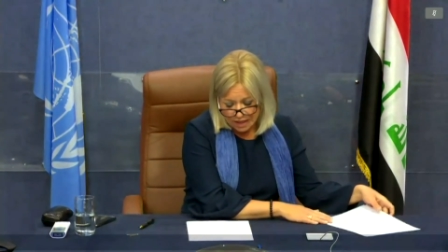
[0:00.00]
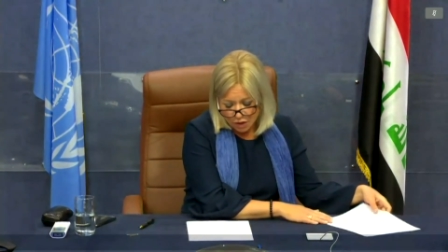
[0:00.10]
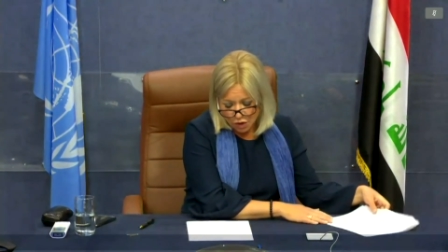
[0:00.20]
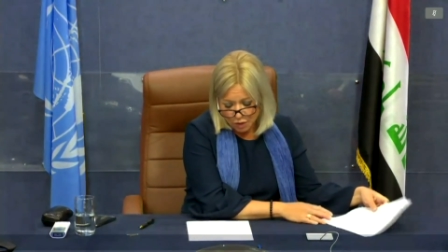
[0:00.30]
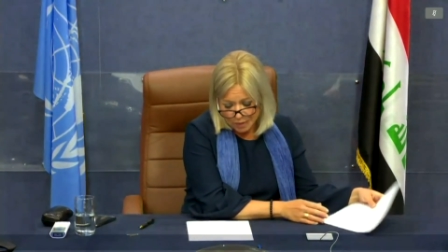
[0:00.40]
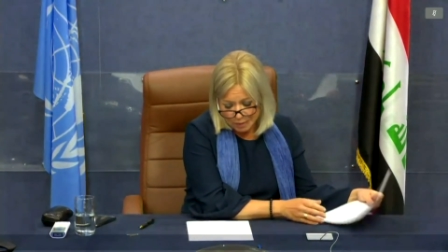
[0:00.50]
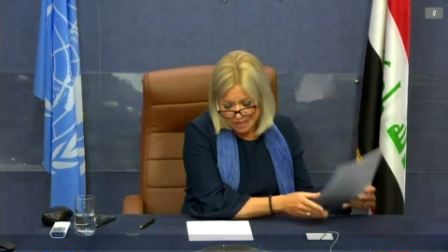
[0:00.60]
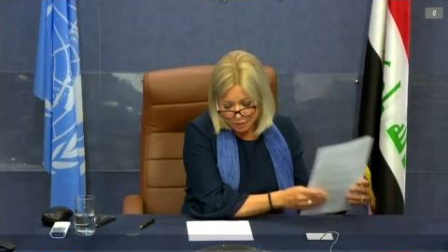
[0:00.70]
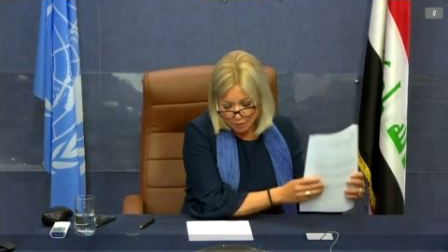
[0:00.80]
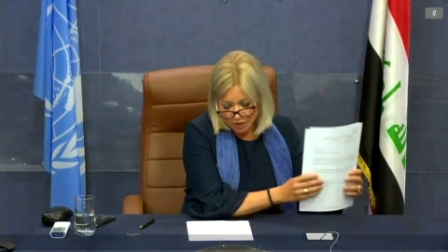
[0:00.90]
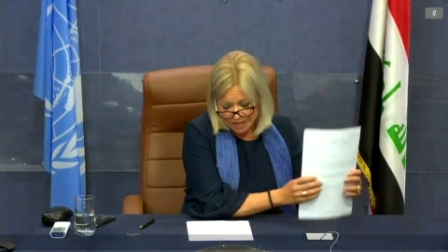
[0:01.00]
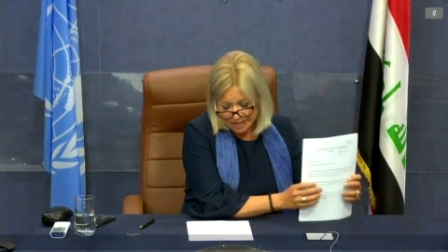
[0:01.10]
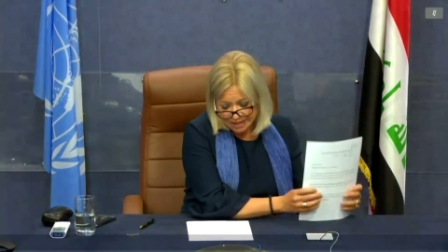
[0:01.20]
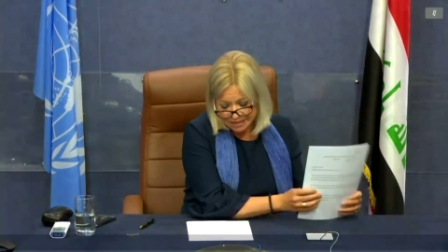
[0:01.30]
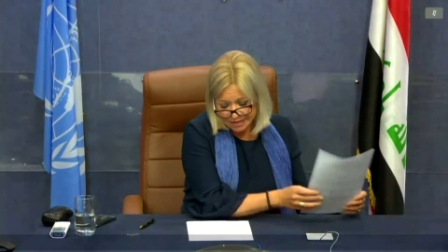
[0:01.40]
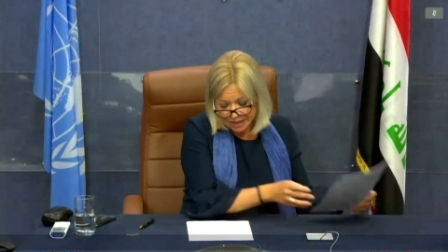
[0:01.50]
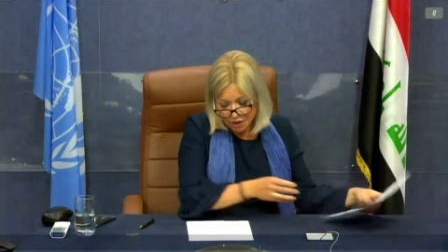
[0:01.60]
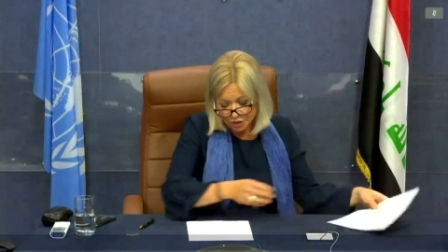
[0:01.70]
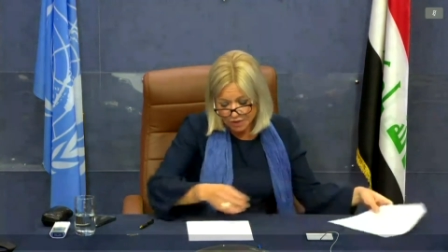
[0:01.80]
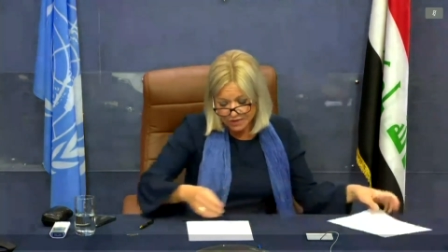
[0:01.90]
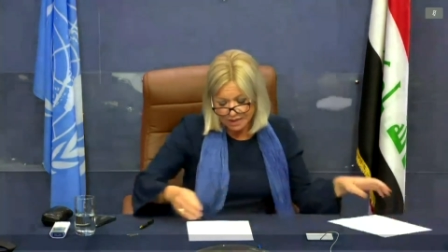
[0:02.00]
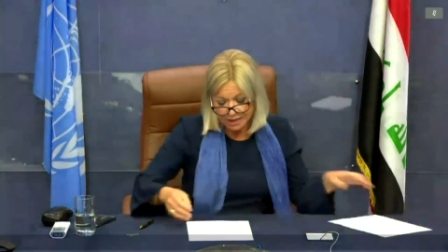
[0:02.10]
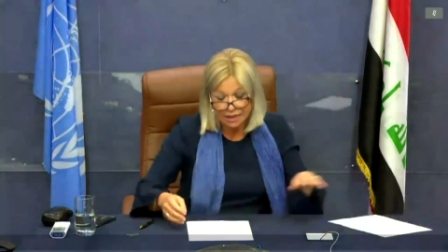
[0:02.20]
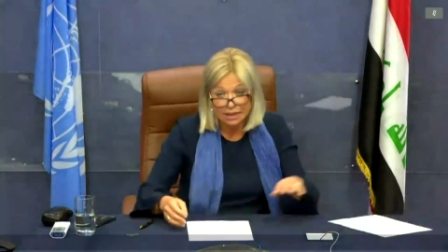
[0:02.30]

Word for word: The economy, Mr. President, the current